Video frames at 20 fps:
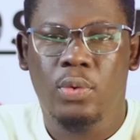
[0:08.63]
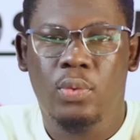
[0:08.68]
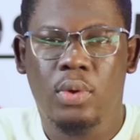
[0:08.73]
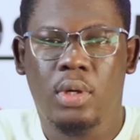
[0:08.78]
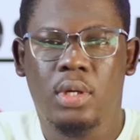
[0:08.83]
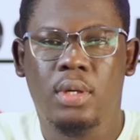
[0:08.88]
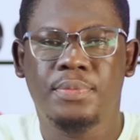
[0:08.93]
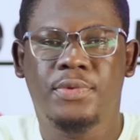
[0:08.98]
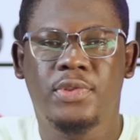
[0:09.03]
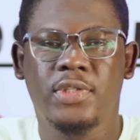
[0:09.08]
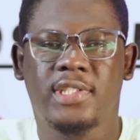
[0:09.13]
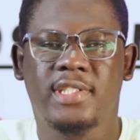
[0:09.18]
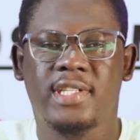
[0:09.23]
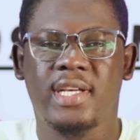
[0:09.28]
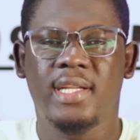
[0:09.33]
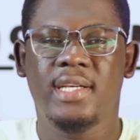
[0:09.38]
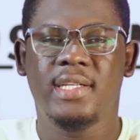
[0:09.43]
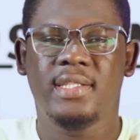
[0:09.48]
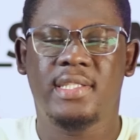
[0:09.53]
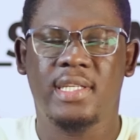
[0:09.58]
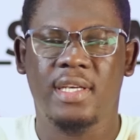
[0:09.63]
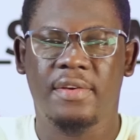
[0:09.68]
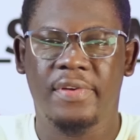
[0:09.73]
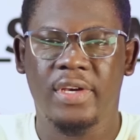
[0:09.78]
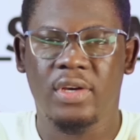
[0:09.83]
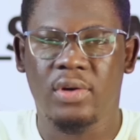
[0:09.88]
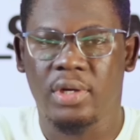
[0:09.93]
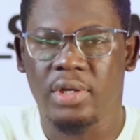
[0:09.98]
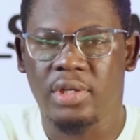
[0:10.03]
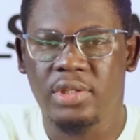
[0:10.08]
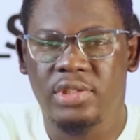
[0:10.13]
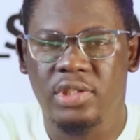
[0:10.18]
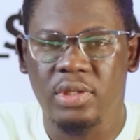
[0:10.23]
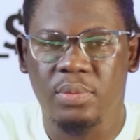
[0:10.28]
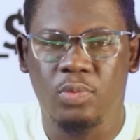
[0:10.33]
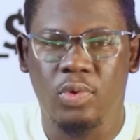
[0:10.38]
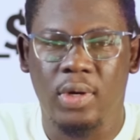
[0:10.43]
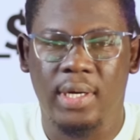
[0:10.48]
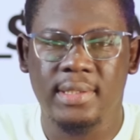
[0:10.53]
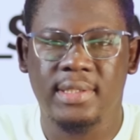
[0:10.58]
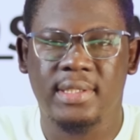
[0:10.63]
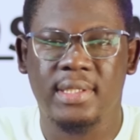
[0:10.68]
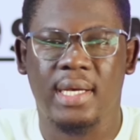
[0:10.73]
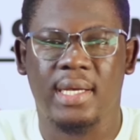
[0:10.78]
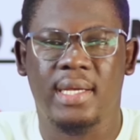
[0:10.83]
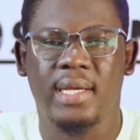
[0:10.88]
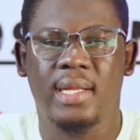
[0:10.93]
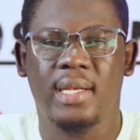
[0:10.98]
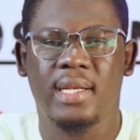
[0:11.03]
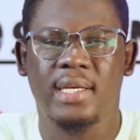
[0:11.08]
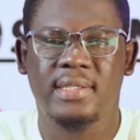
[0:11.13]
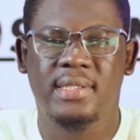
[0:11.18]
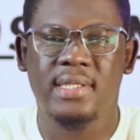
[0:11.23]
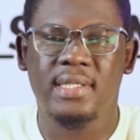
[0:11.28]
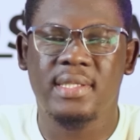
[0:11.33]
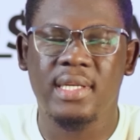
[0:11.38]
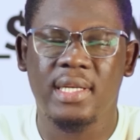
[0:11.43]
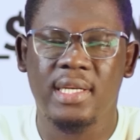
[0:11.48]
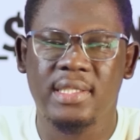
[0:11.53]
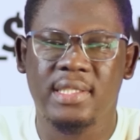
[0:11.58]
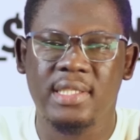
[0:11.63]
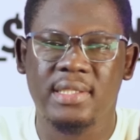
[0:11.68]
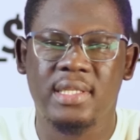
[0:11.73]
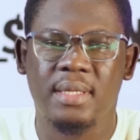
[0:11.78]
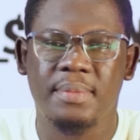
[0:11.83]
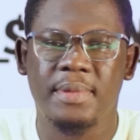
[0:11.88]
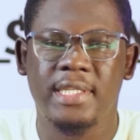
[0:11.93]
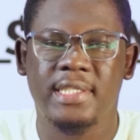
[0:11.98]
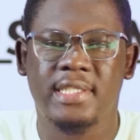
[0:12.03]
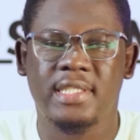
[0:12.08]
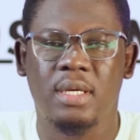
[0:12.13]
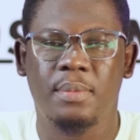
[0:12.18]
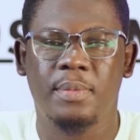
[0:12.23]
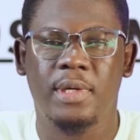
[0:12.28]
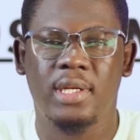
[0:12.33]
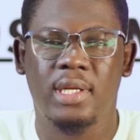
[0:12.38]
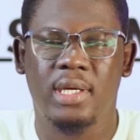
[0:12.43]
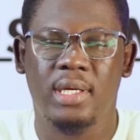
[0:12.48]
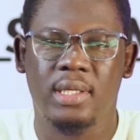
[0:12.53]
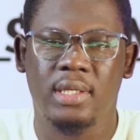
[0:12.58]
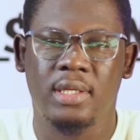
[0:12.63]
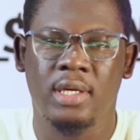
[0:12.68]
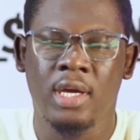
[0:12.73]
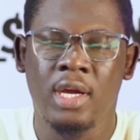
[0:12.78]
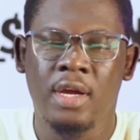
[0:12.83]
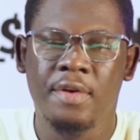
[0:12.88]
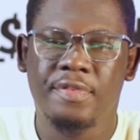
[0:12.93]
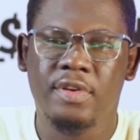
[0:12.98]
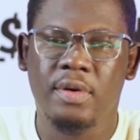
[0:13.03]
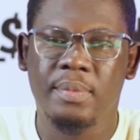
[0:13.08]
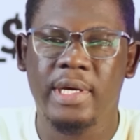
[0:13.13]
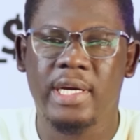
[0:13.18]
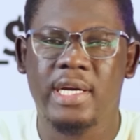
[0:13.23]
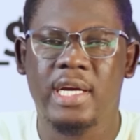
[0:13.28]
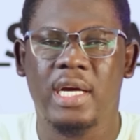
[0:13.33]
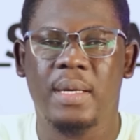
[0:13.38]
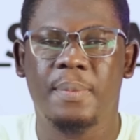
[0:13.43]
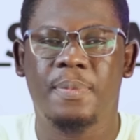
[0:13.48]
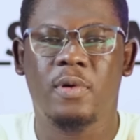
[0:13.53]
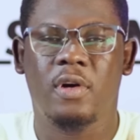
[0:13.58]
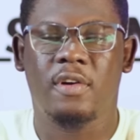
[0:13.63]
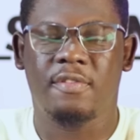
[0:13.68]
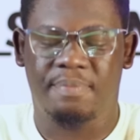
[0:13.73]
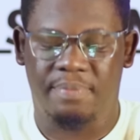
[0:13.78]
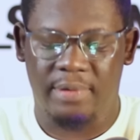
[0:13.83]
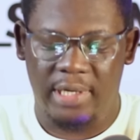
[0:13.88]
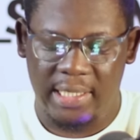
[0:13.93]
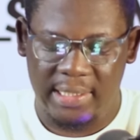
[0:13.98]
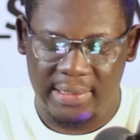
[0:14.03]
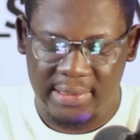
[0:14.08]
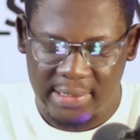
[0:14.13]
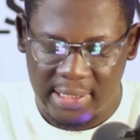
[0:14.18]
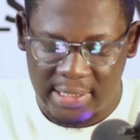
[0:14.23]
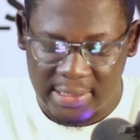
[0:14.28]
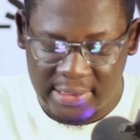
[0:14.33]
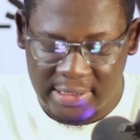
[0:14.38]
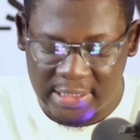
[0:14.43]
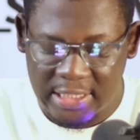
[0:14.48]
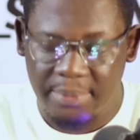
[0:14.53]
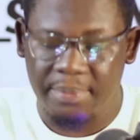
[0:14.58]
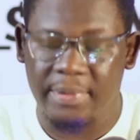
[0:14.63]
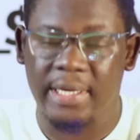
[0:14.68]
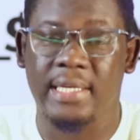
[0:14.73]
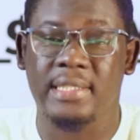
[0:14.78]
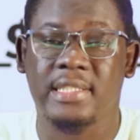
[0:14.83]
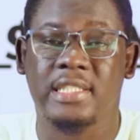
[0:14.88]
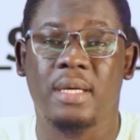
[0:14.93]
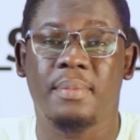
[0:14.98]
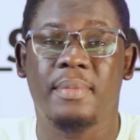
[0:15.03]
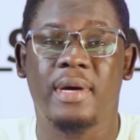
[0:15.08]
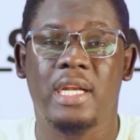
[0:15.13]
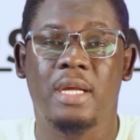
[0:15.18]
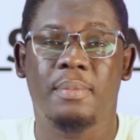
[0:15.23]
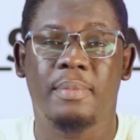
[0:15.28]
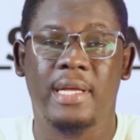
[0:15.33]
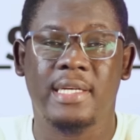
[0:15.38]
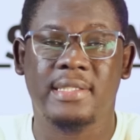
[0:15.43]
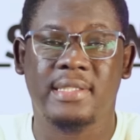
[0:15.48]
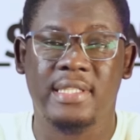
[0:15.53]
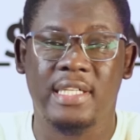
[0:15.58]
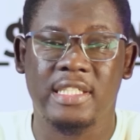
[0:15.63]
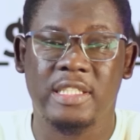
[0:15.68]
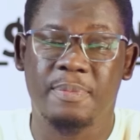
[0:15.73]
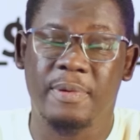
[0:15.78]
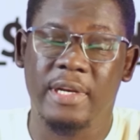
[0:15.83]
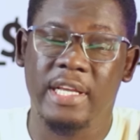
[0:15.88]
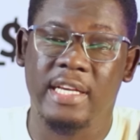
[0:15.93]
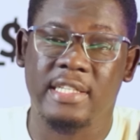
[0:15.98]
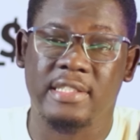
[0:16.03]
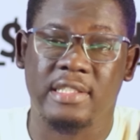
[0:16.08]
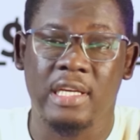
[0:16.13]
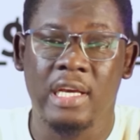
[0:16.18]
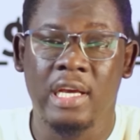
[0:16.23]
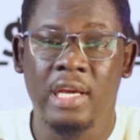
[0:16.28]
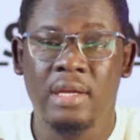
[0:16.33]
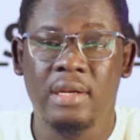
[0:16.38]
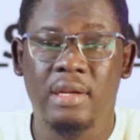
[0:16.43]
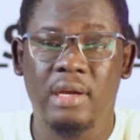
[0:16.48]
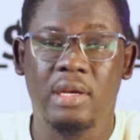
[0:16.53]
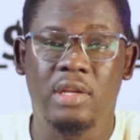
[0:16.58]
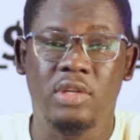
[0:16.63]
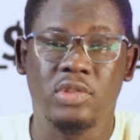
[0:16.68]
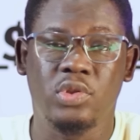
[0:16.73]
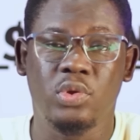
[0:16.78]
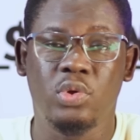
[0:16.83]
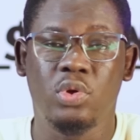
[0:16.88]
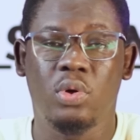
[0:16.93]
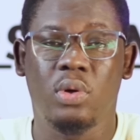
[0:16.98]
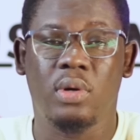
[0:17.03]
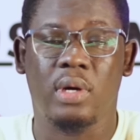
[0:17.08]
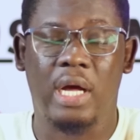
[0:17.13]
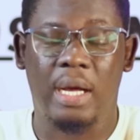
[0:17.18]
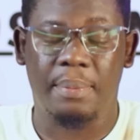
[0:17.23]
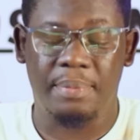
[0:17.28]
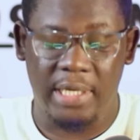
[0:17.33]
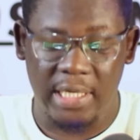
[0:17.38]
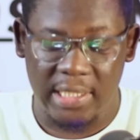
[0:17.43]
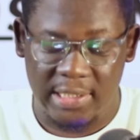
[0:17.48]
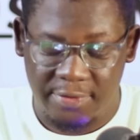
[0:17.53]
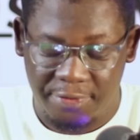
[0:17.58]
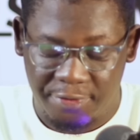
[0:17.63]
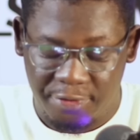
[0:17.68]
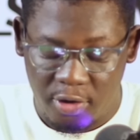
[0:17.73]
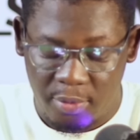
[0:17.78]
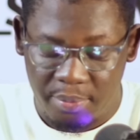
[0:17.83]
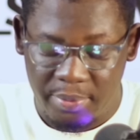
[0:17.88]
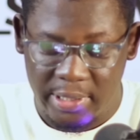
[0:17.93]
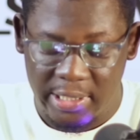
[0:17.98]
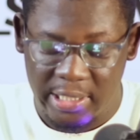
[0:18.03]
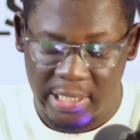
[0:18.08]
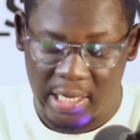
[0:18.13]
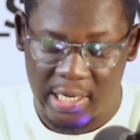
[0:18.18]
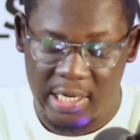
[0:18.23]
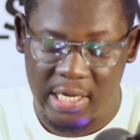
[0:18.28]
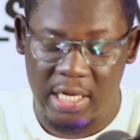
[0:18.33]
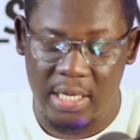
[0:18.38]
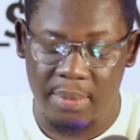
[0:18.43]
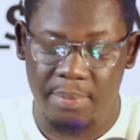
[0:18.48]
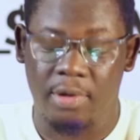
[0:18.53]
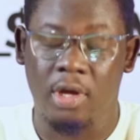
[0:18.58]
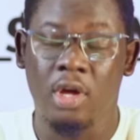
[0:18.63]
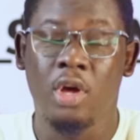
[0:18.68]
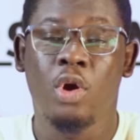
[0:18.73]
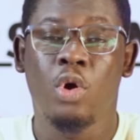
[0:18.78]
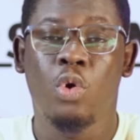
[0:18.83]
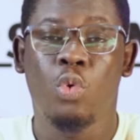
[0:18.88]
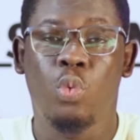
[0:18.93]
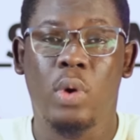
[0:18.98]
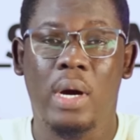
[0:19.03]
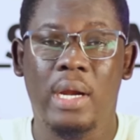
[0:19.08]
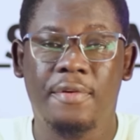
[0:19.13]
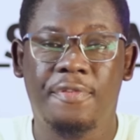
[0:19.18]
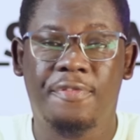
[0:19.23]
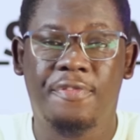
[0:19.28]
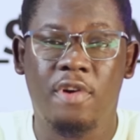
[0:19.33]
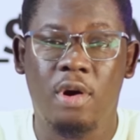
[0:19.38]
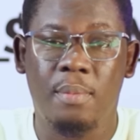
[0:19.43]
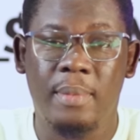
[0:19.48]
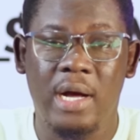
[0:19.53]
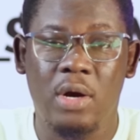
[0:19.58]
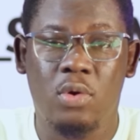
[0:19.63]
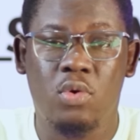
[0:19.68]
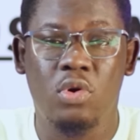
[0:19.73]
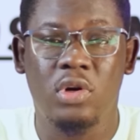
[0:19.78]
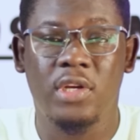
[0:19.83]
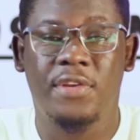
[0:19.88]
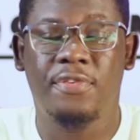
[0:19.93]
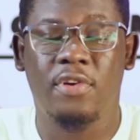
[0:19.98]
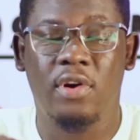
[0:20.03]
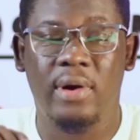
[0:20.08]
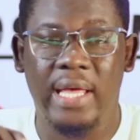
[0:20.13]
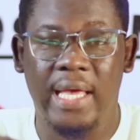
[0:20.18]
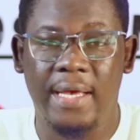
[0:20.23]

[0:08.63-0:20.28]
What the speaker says: Welcome to Skinny TV on YouTube once again. Let's see some latest updates coming in from the camp of Black Stars team and some other Black Stars players that need to know updates from their camp. One former coach for